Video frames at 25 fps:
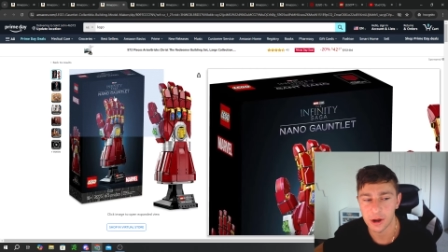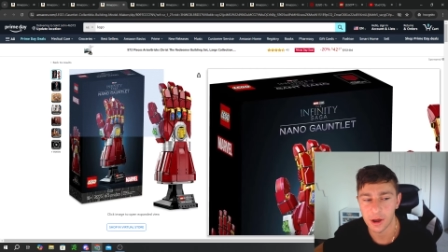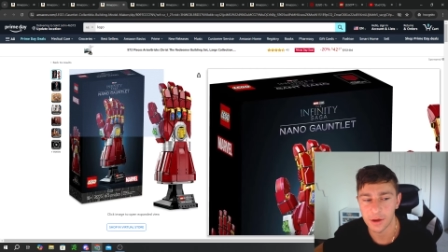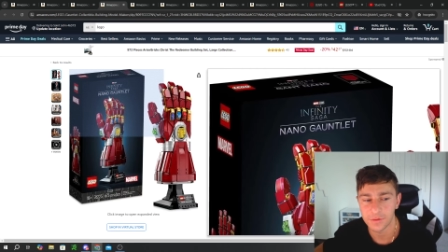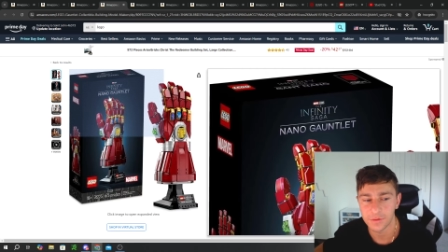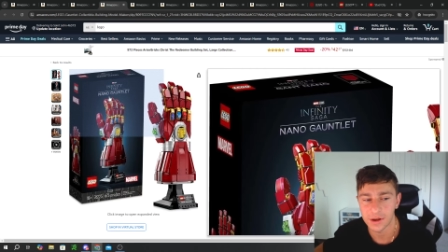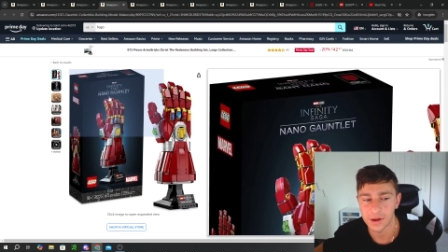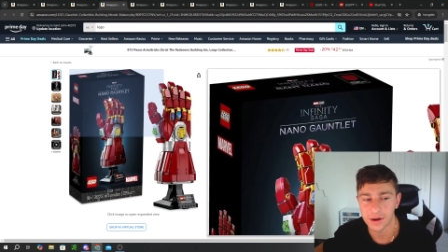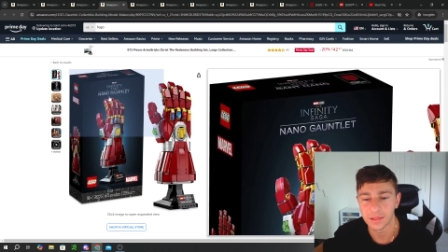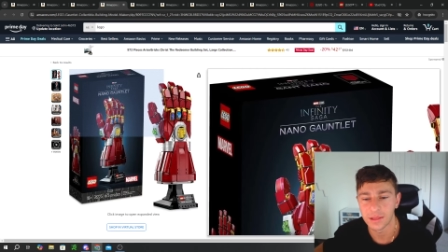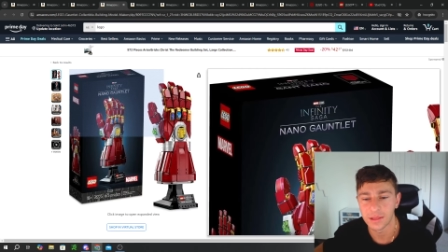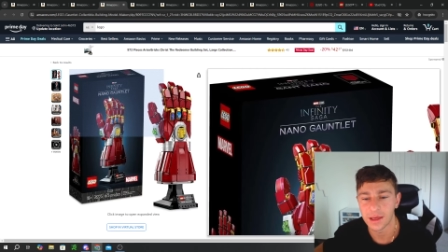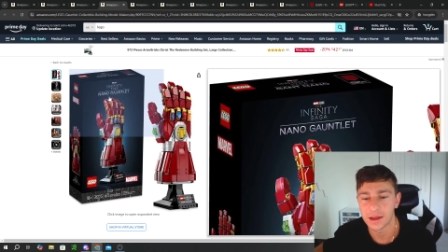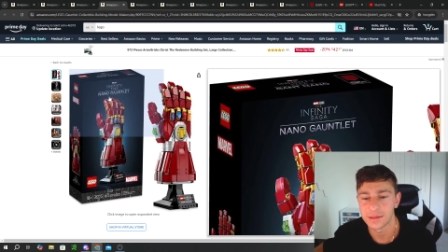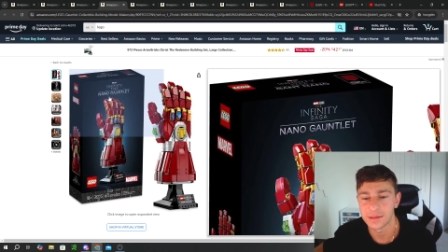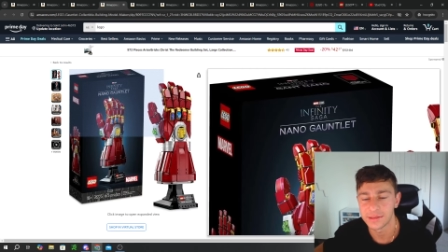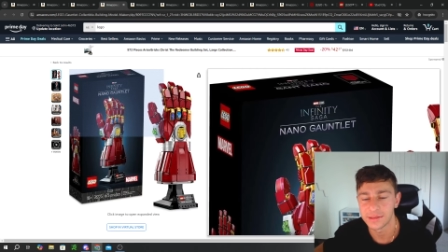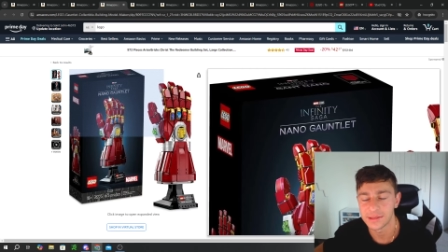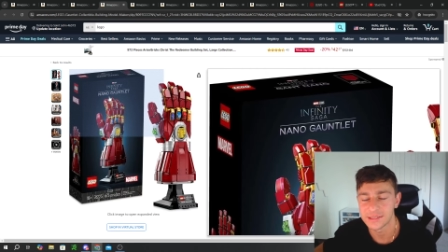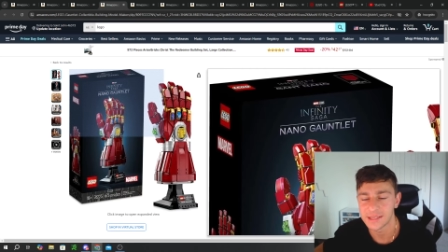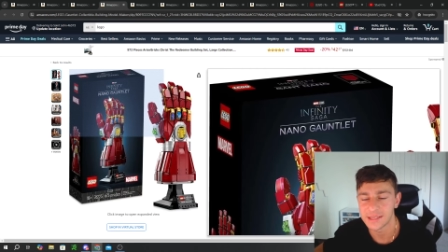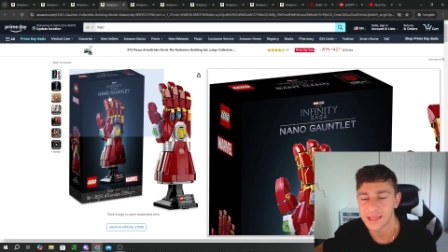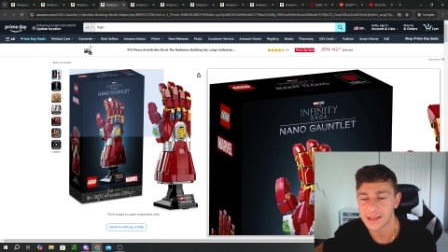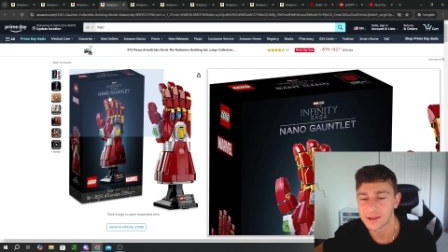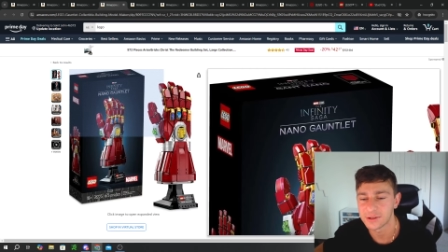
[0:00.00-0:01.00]
off on a lot of
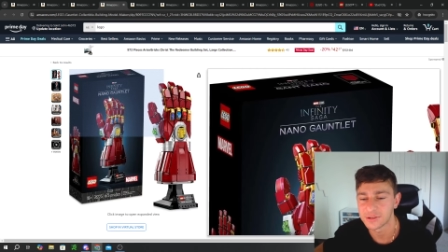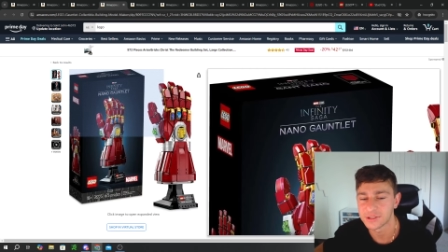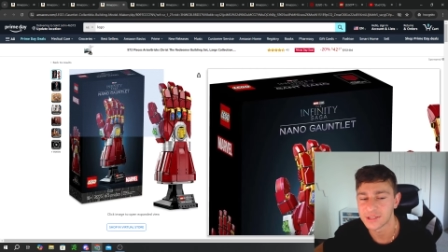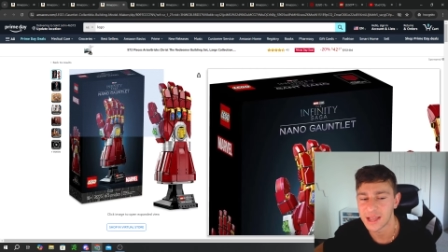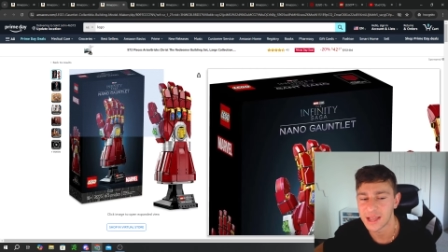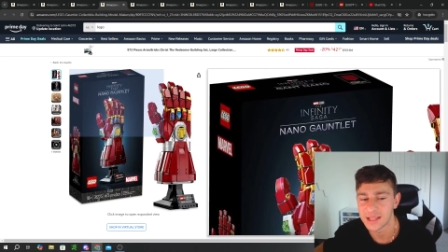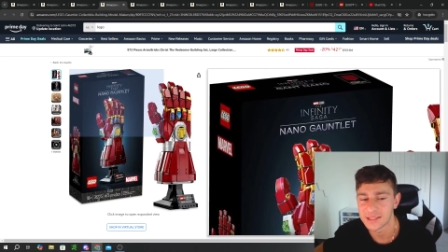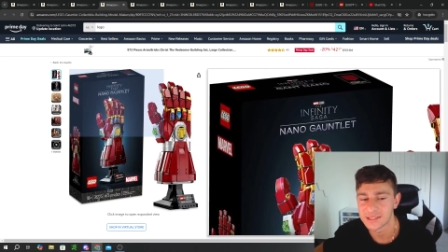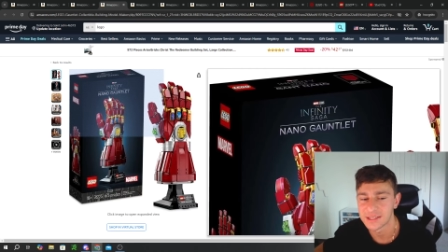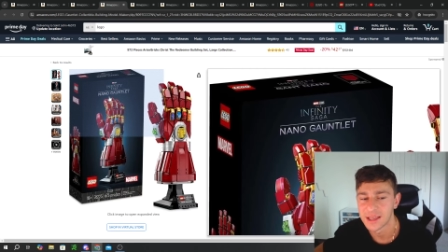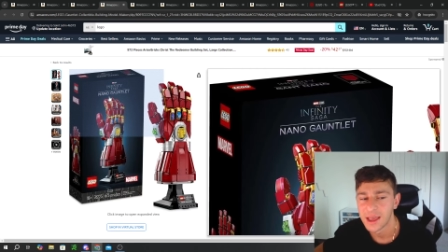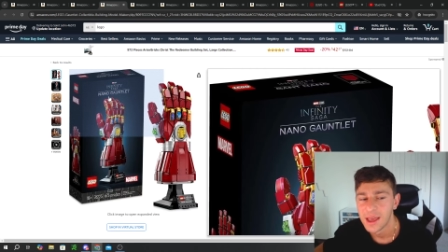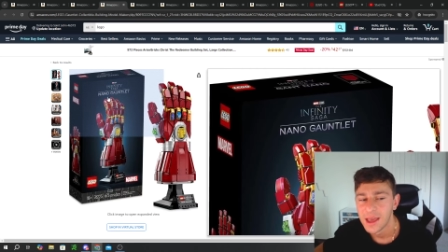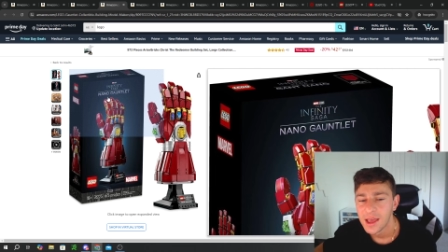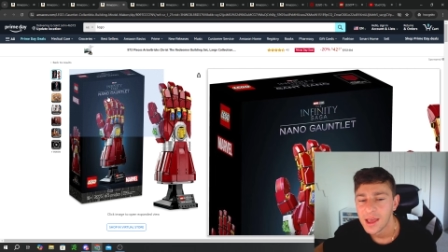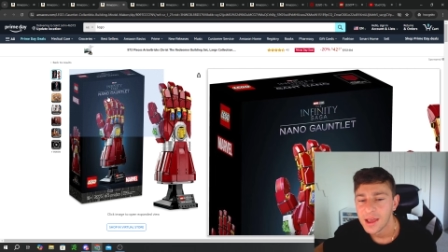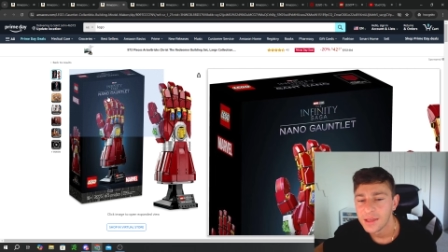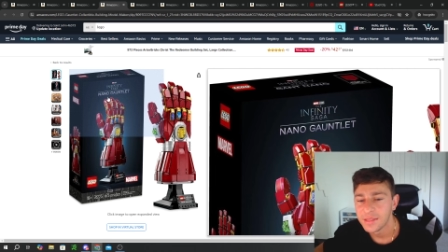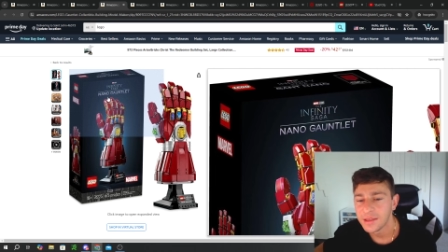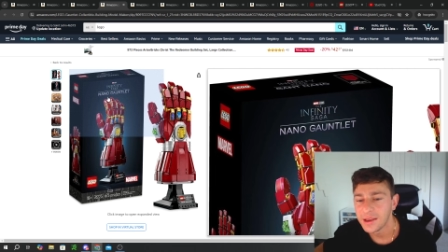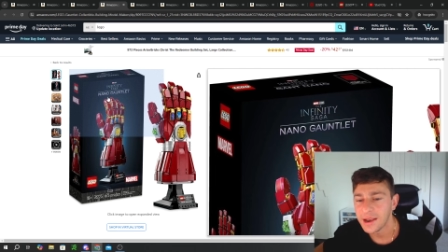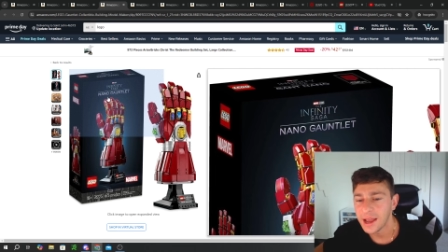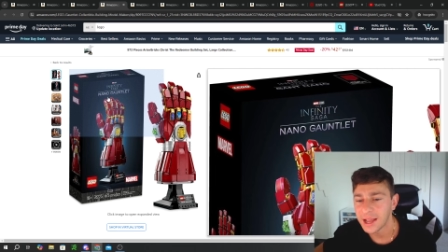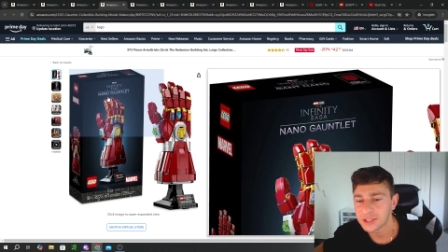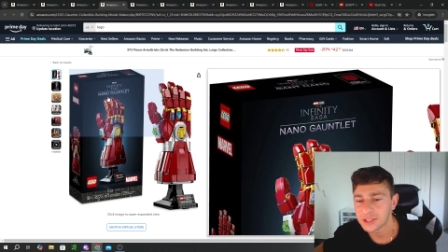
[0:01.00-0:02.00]
these Lego sets.
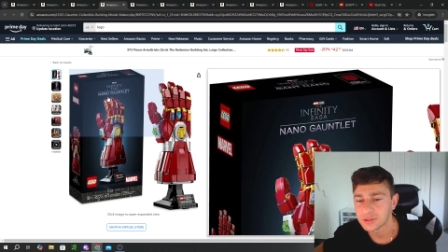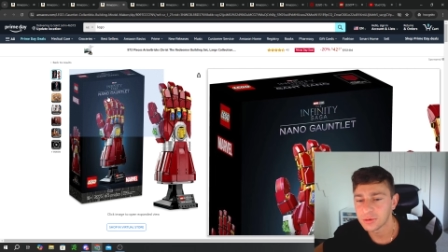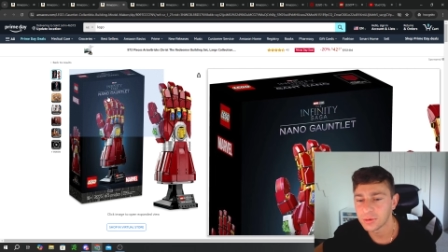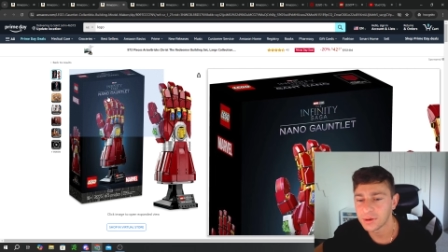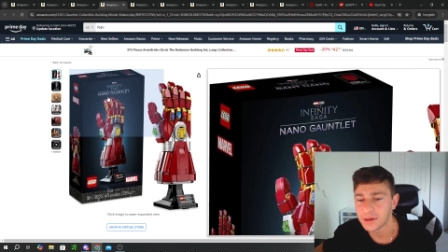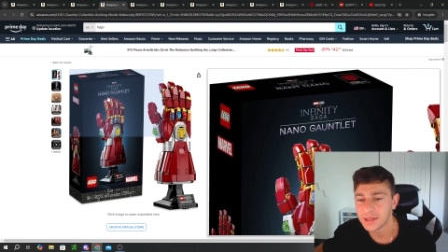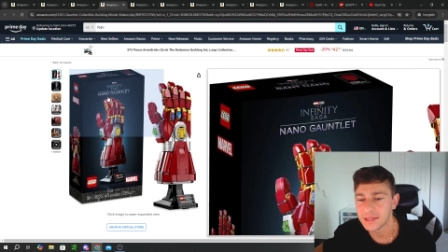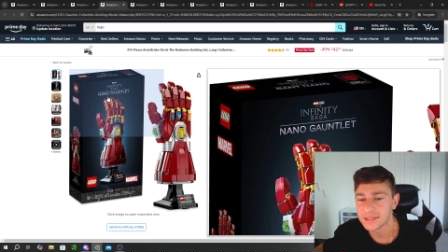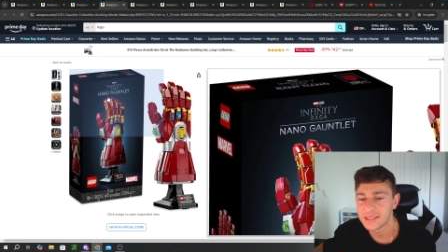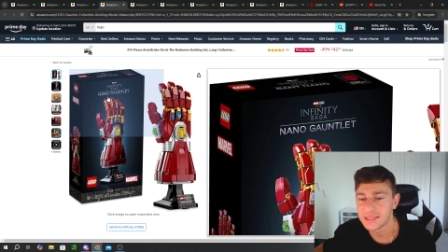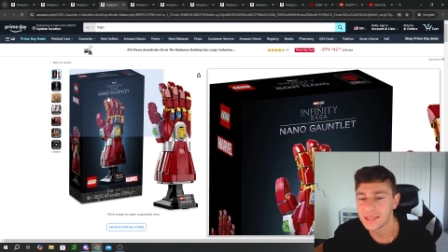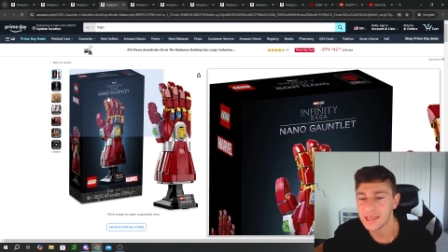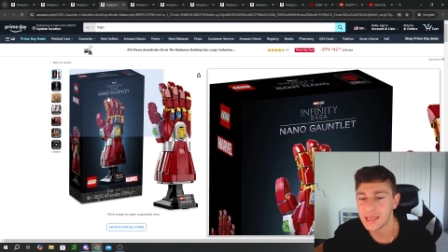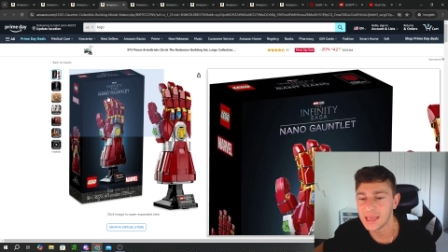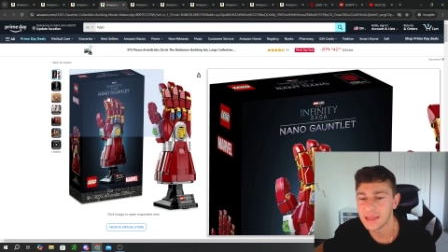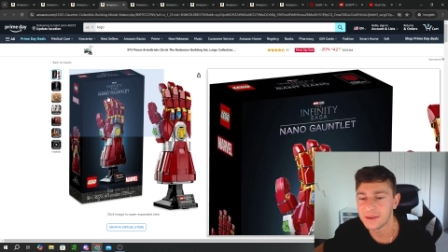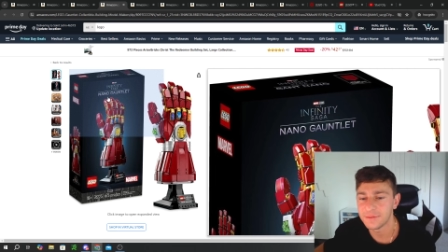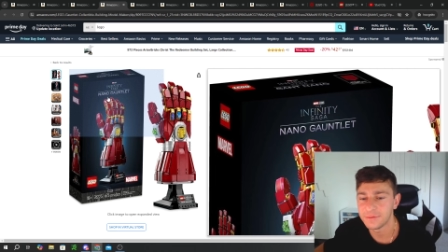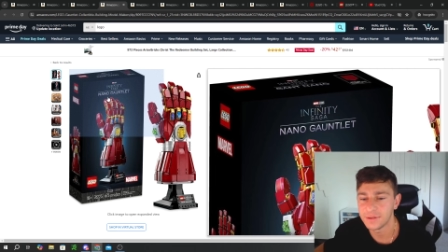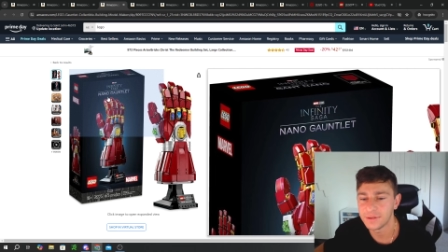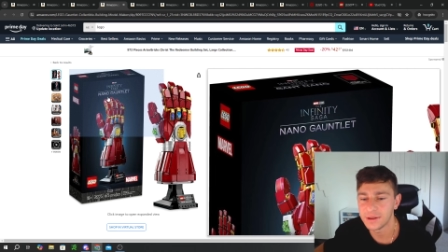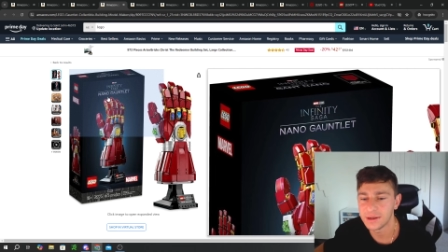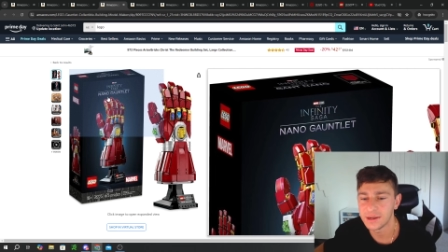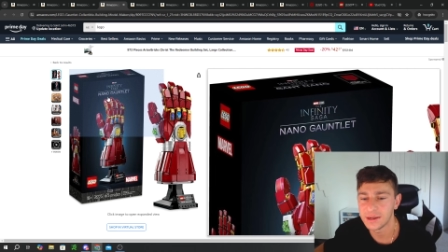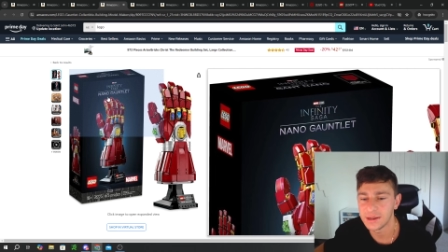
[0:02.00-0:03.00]
The next one is the
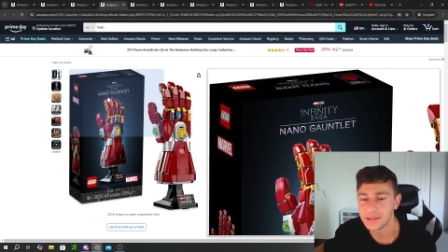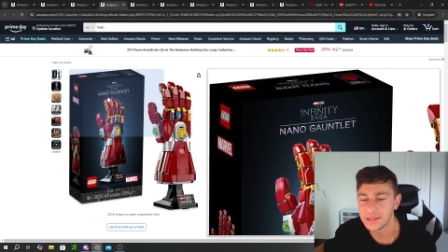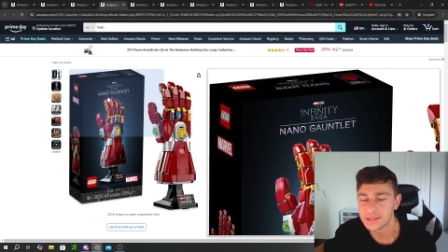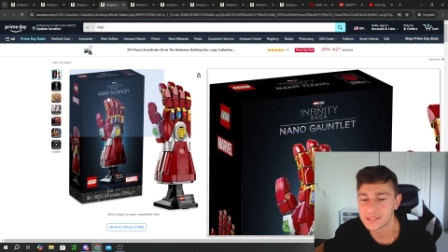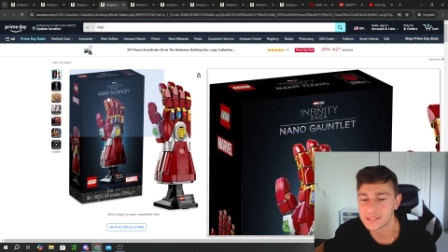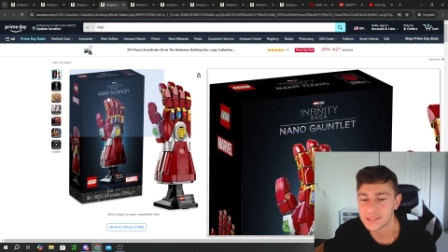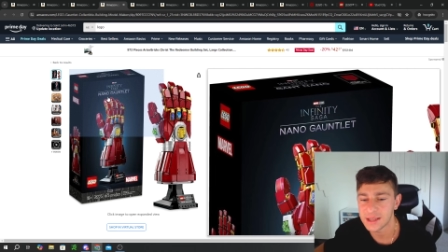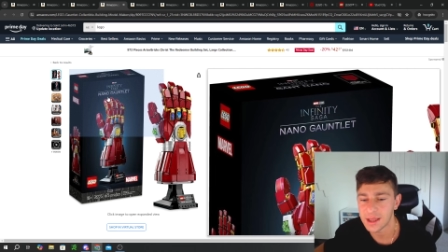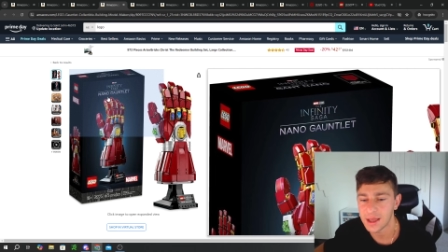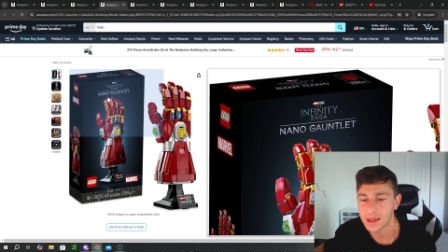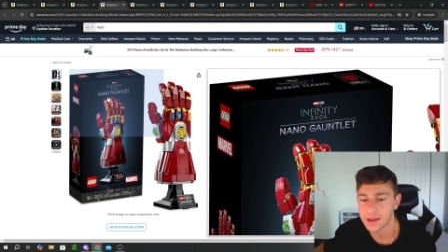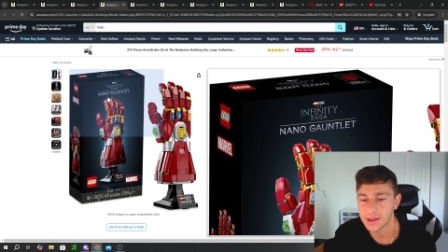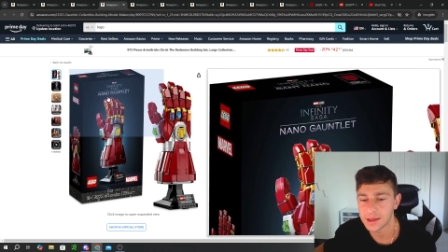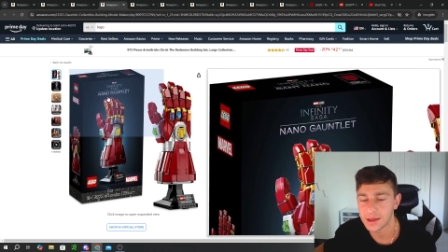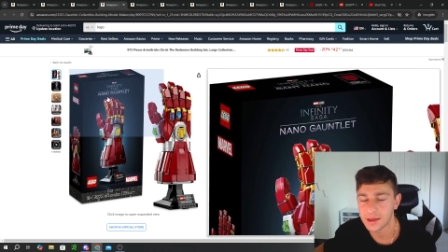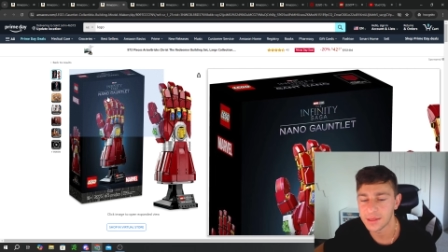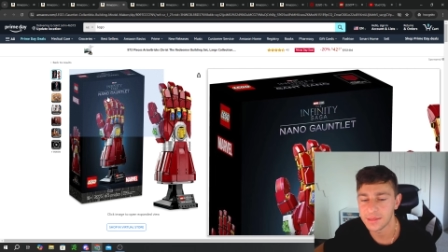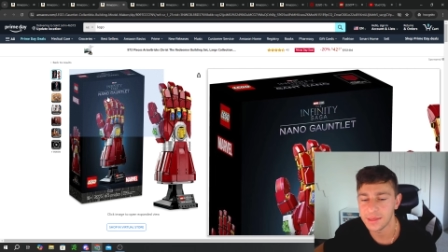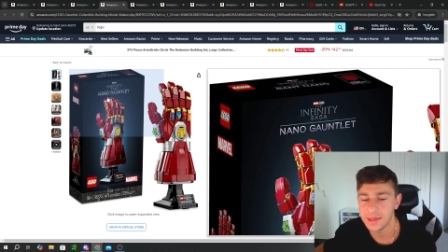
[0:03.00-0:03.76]
Infinity Saga,